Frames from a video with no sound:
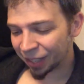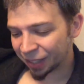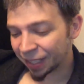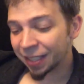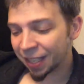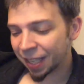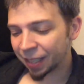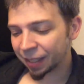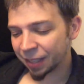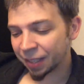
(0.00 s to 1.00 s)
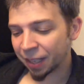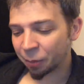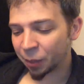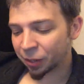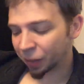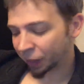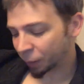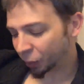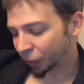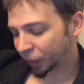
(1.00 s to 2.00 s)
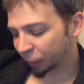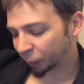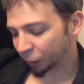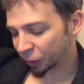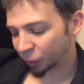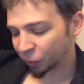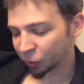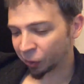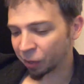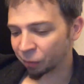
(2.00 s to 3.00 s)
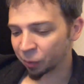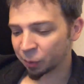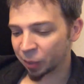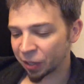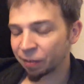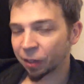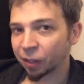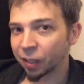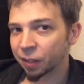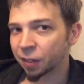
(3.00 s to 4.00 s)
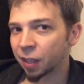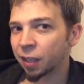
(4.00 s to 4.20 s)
since then, since I went to like a million comic book stores looking for specific things,